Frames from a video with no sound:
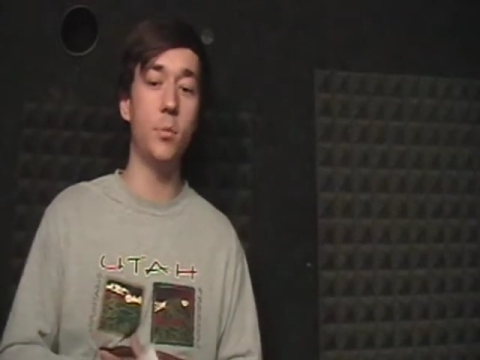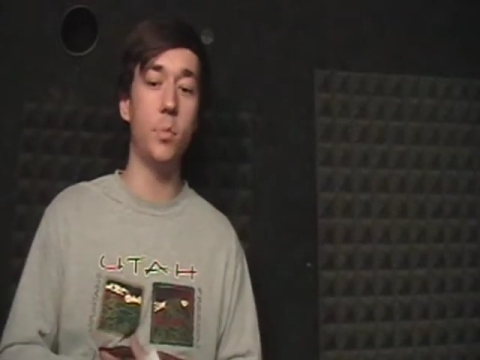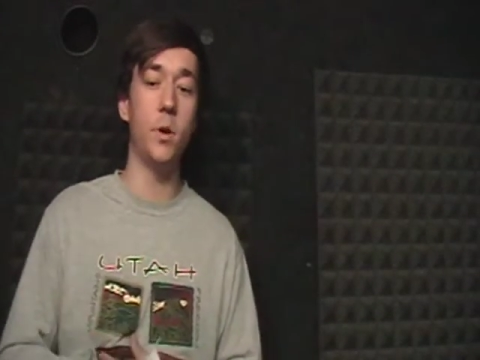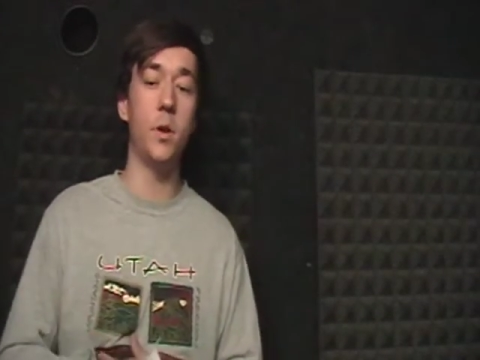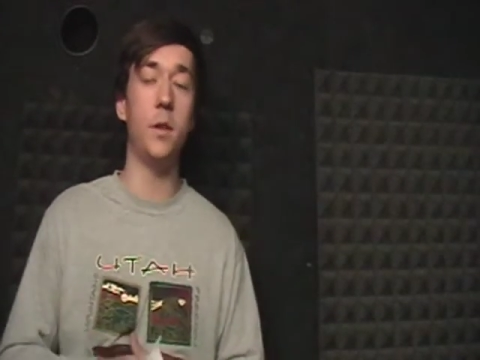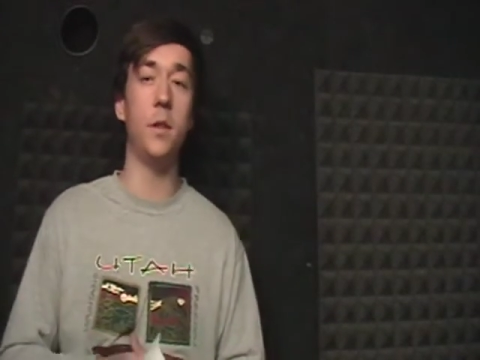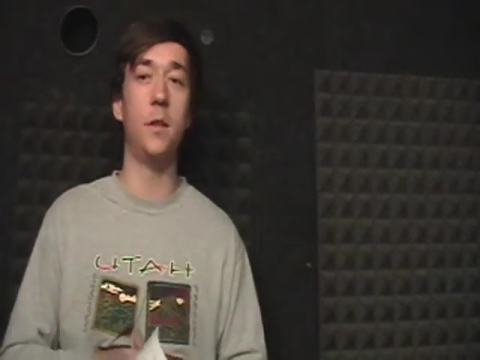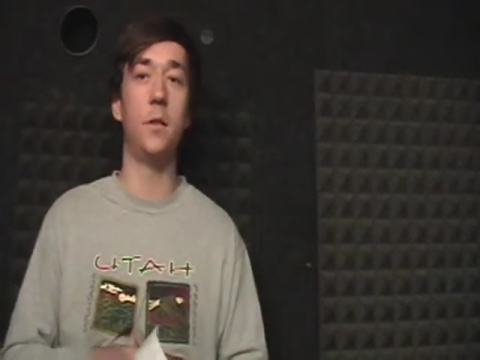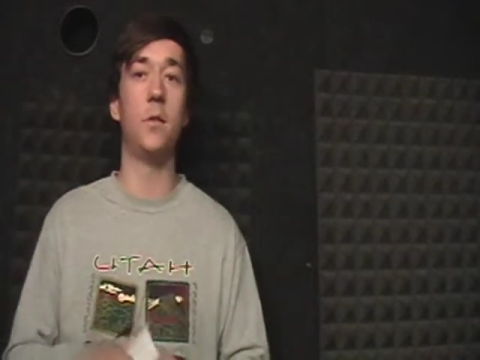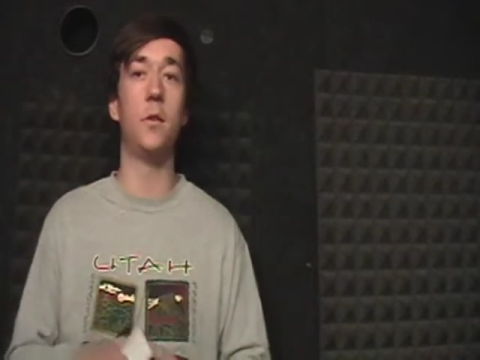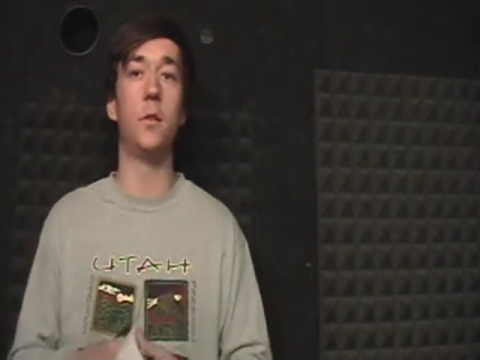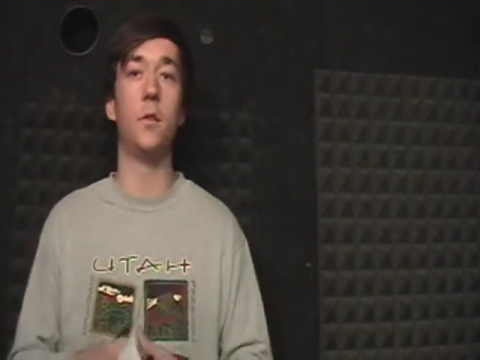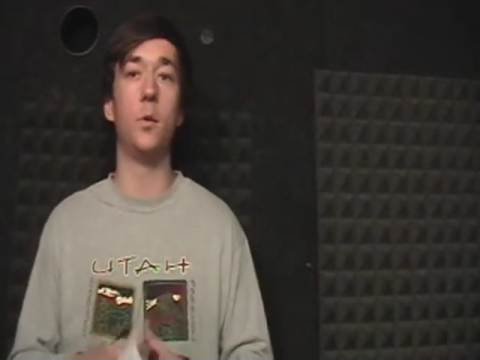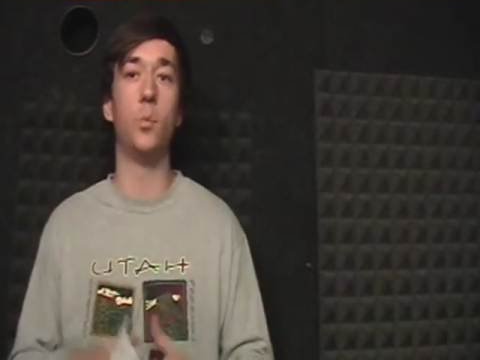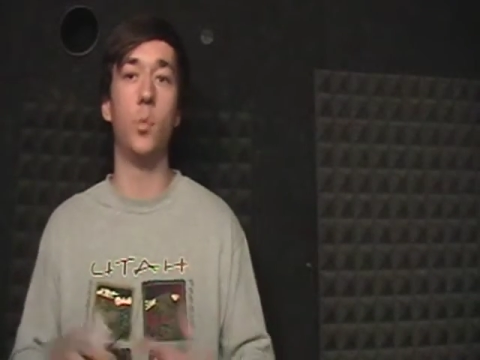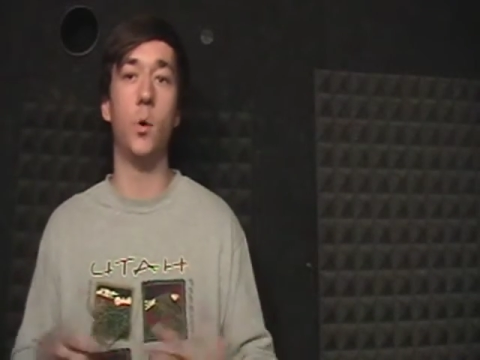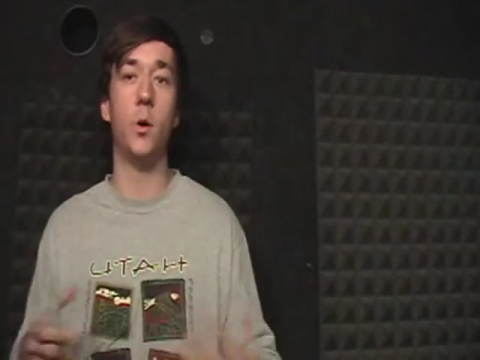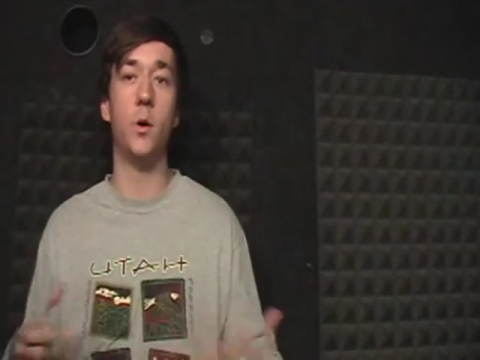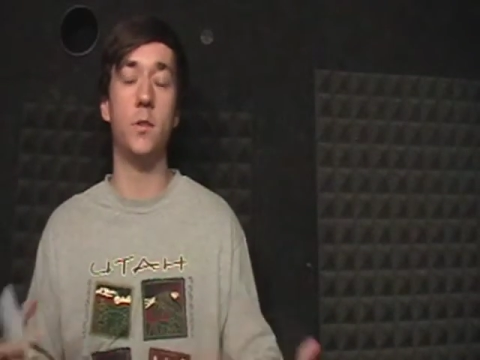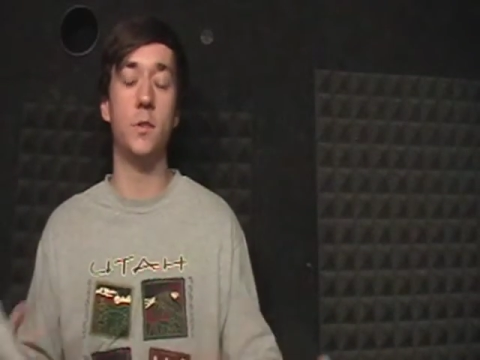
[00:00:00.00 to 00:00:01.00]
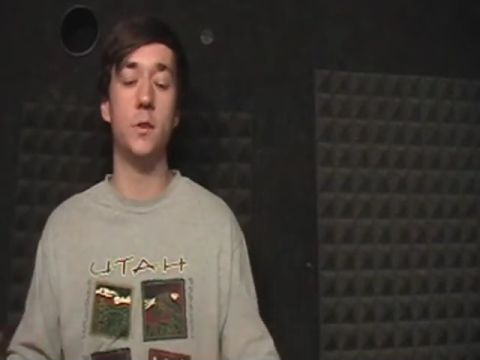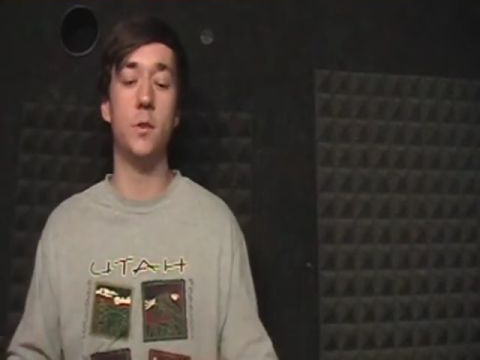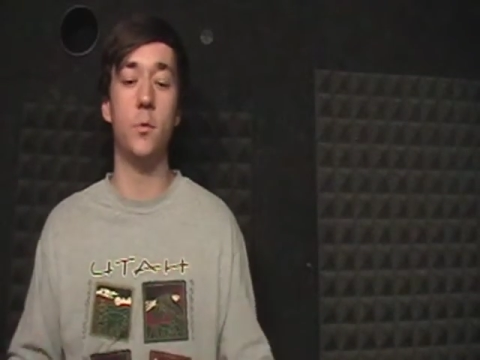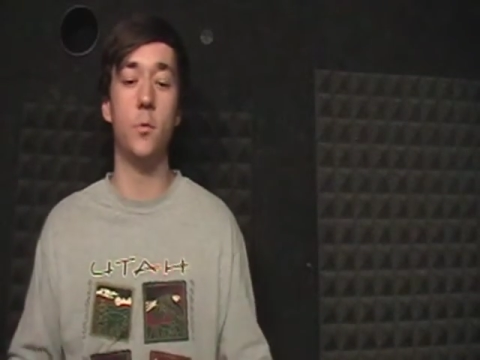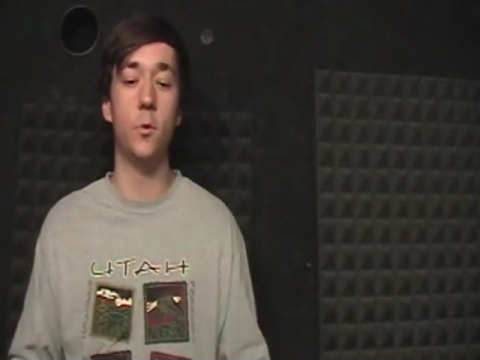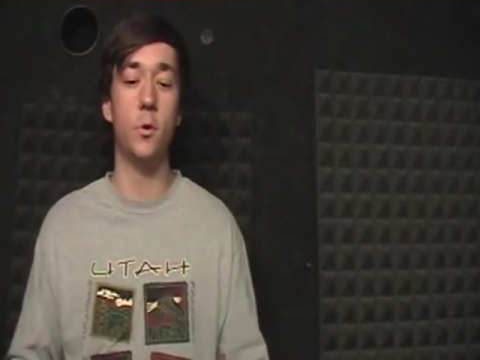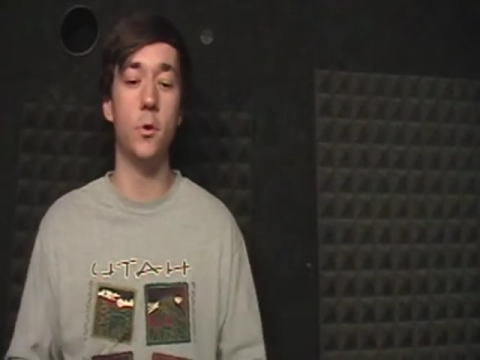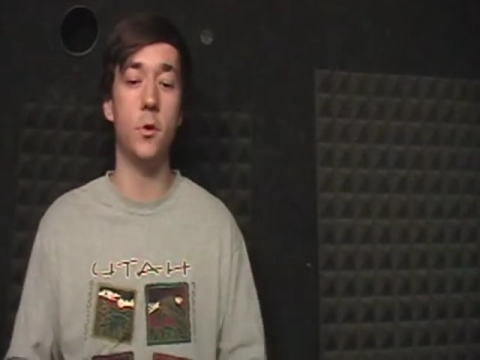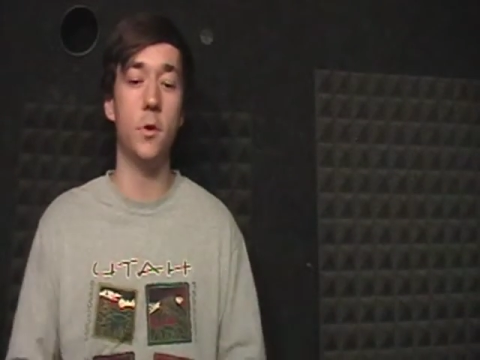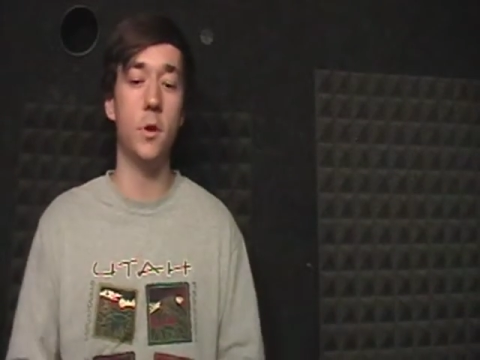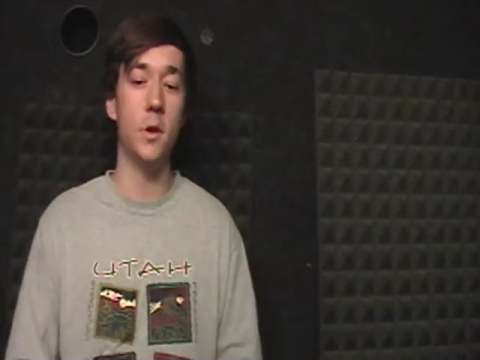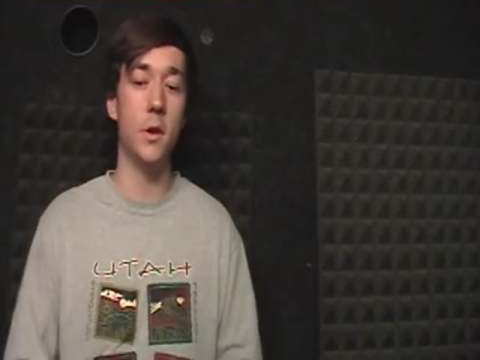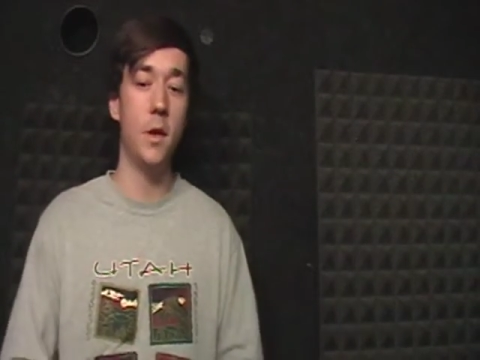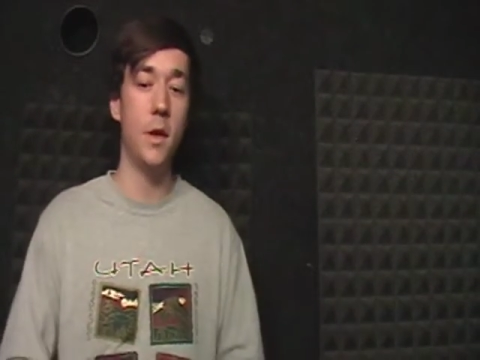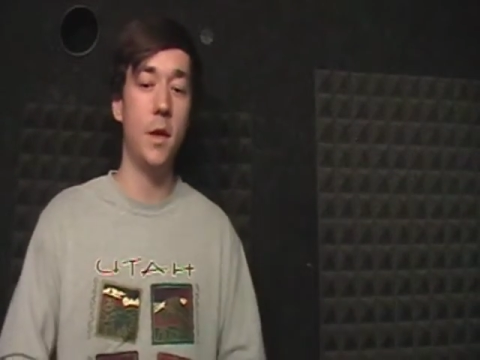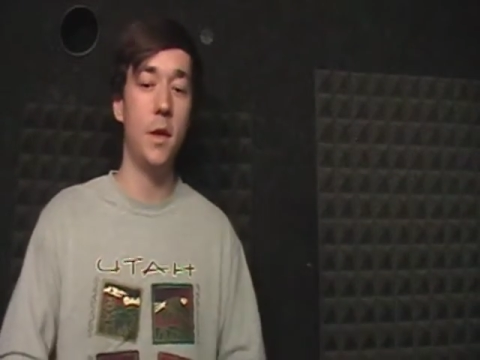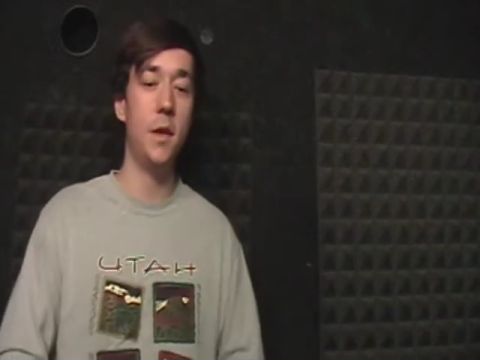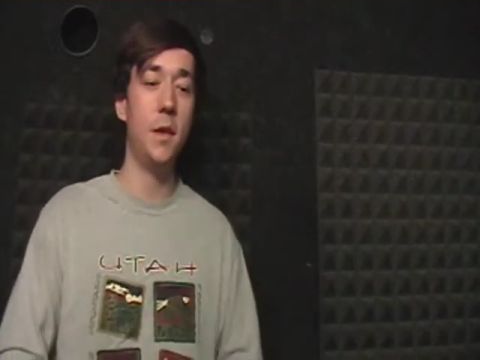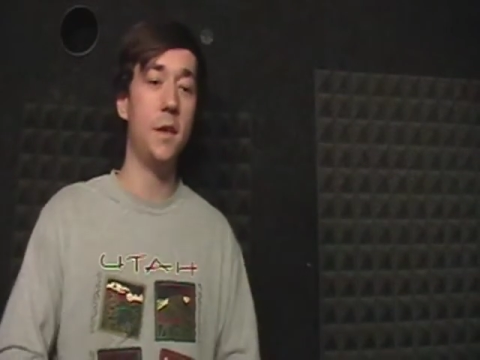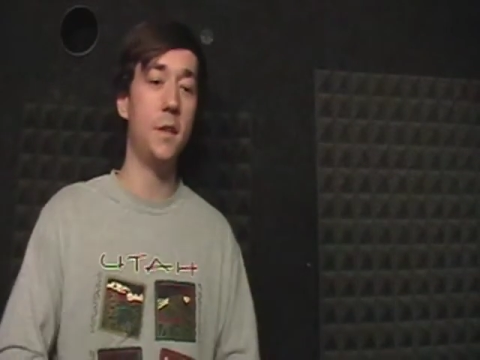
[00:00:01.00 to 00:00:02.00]
but in other parts of the world
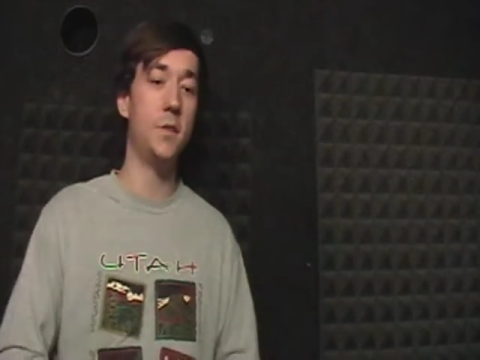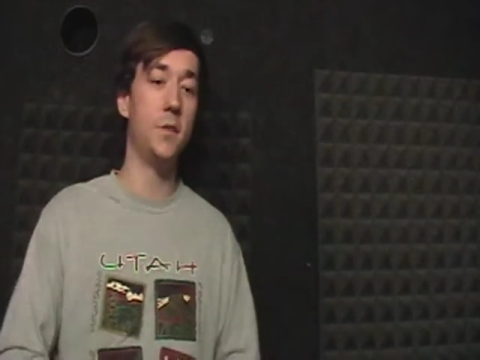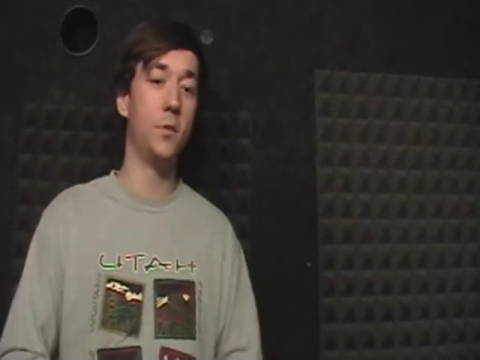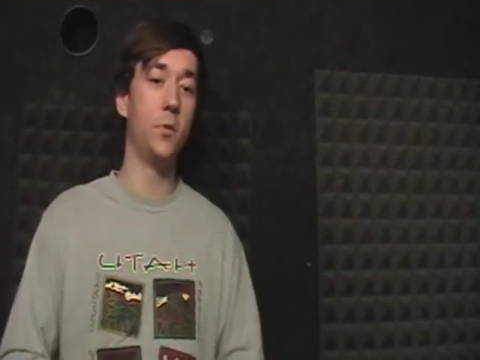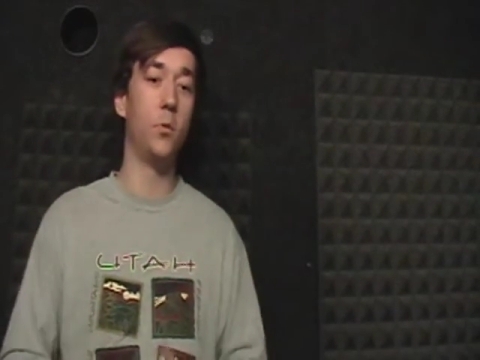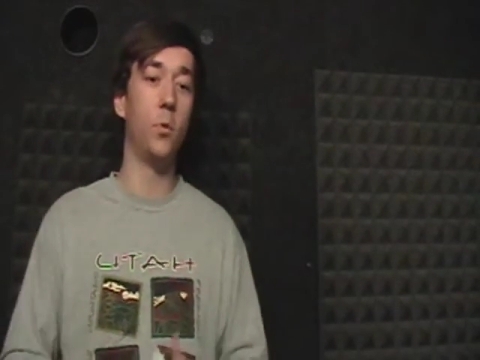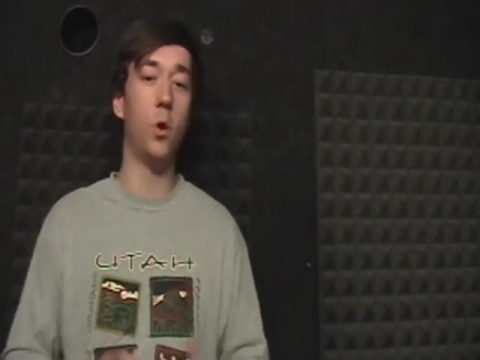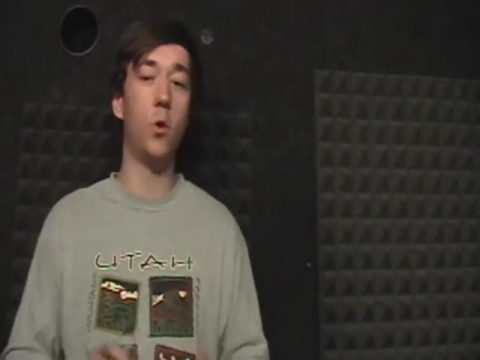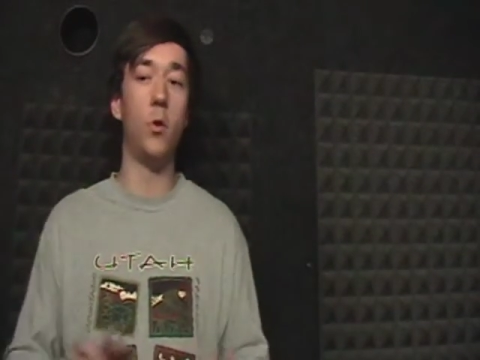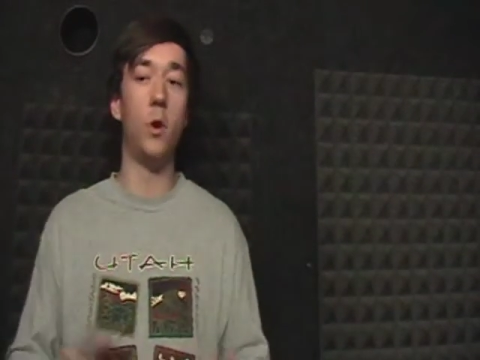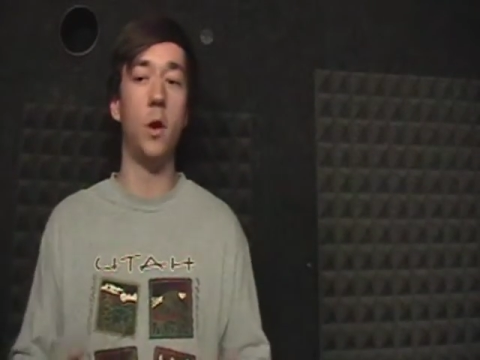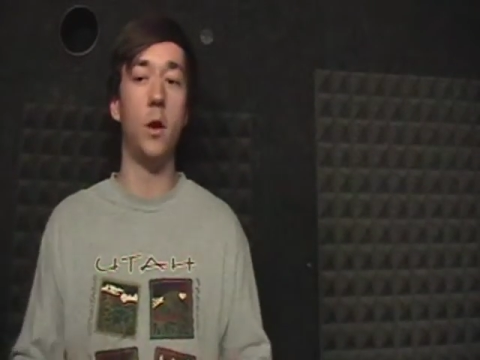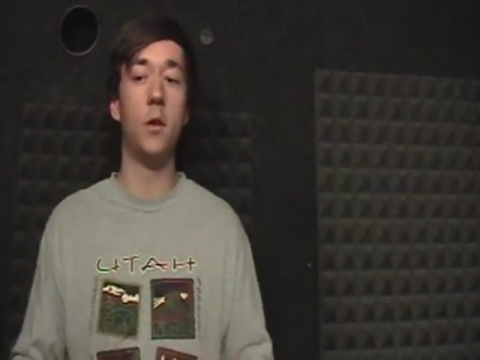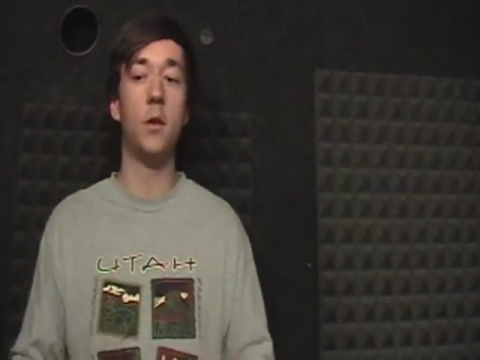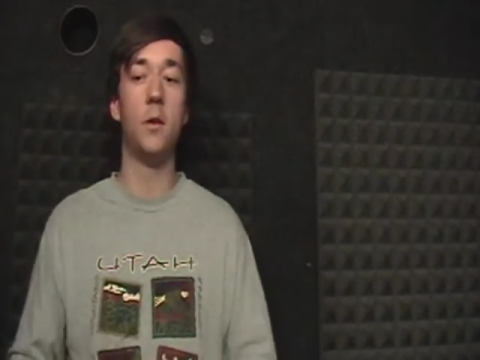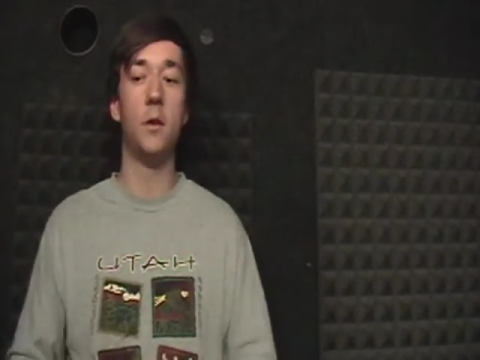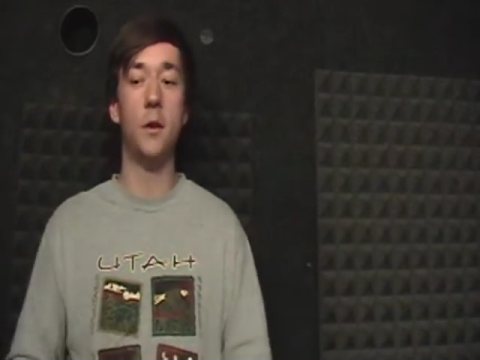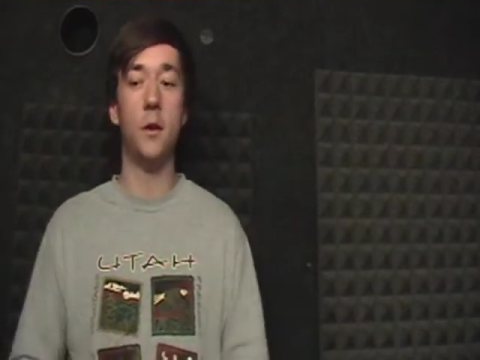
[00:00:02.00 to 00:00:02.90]
it's growing.